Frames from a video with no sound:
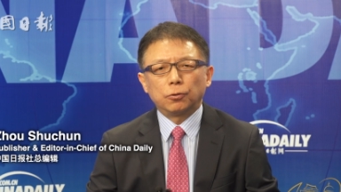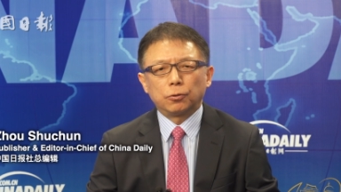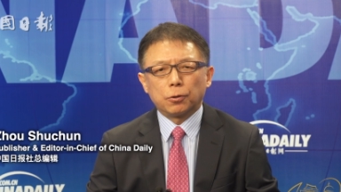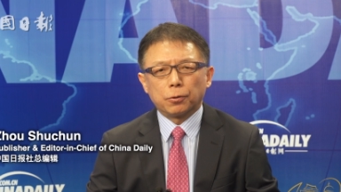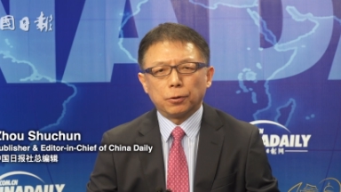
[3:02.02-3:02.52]

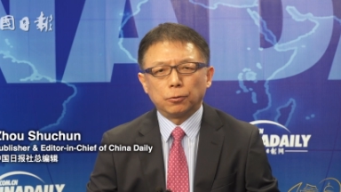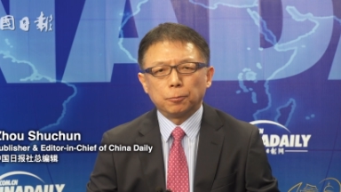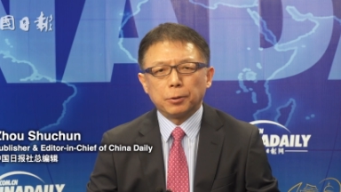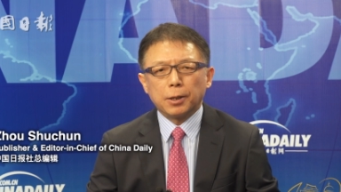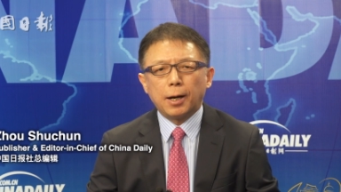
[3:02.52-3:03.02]
stories
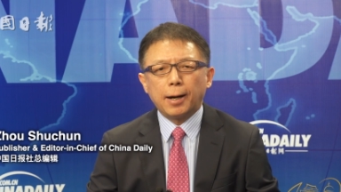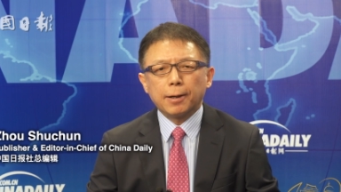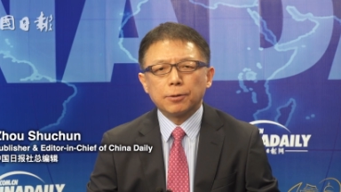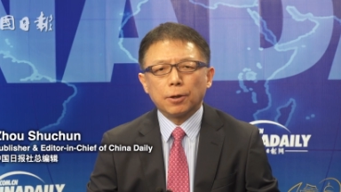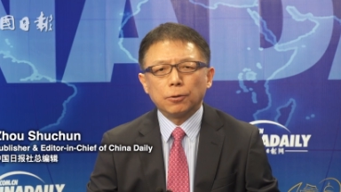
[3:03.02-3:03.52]

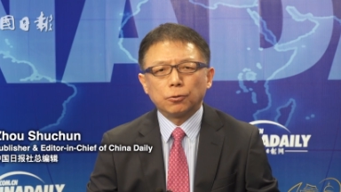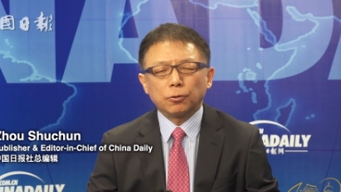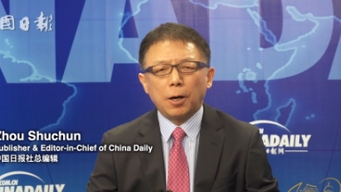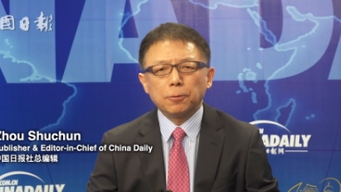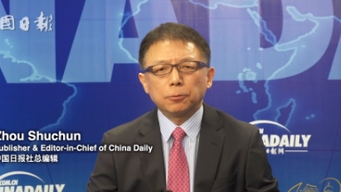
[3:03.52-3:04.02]
behind a
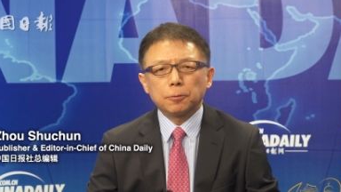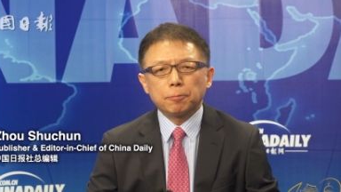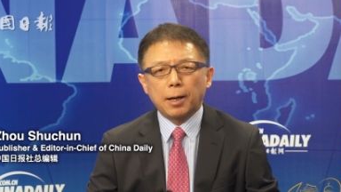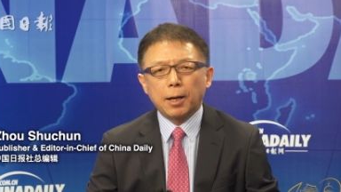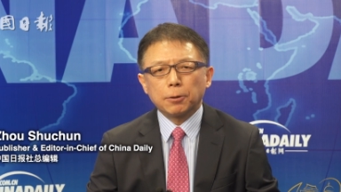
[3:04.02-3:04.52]
sound
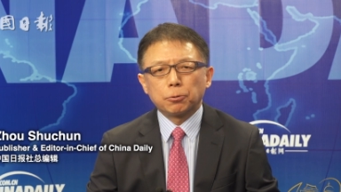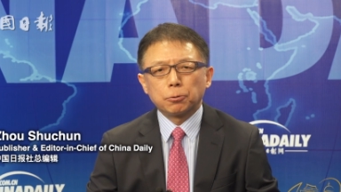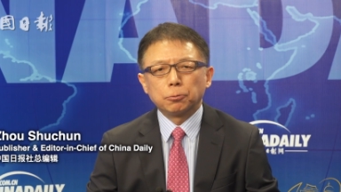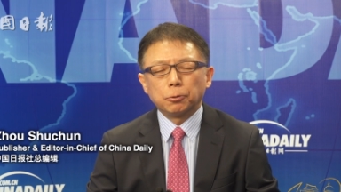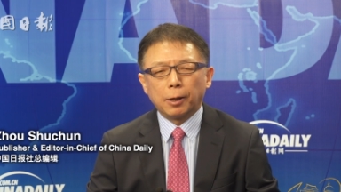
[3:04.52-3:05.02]

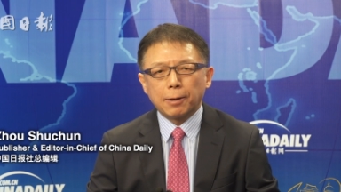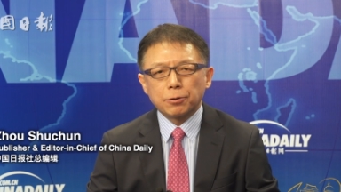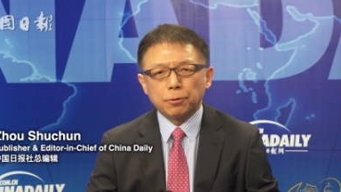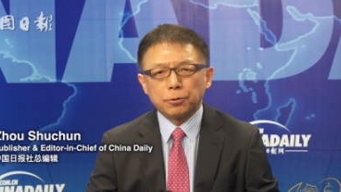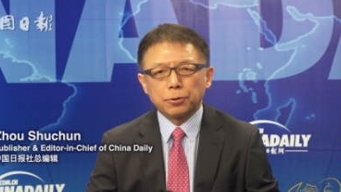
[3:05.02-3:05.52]
bilateral
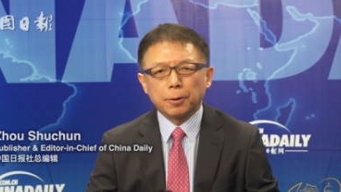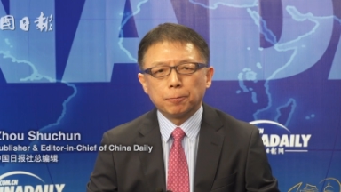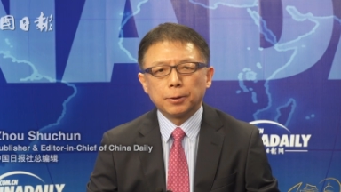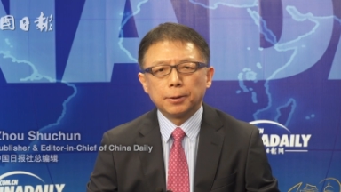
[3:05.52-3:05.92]
relationship,